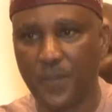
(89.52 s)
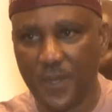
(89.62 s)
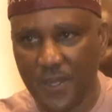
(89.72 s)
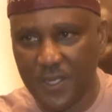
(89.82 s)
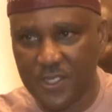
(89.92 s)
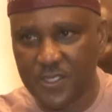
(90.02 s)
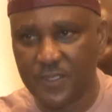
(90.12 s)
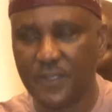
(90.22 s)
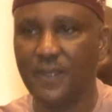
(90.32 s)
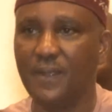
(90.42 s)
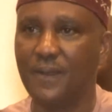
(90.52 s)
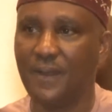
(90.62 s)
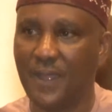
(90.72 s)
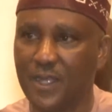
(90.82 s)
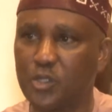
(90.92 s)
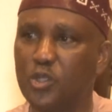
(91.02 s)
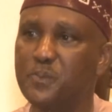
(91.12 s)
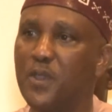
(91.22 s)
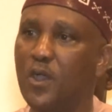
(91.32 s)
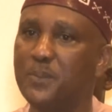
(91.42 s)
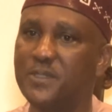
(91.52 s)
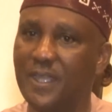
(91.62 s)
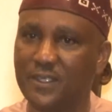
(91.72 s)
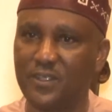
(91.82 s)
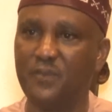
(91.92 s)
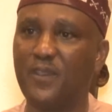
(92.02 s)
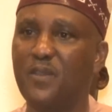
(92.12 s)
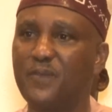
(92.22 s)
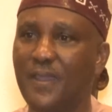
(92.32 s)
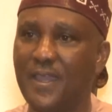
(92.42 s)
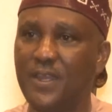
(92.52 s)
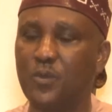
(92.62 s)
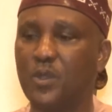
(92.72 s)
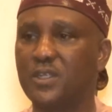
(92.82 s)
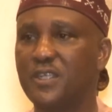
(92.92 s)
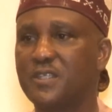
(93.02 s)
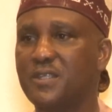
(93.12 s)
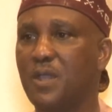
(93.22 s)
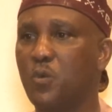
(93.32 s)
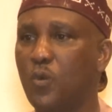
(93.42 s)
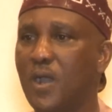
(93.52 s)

Please let us be objective if any contestant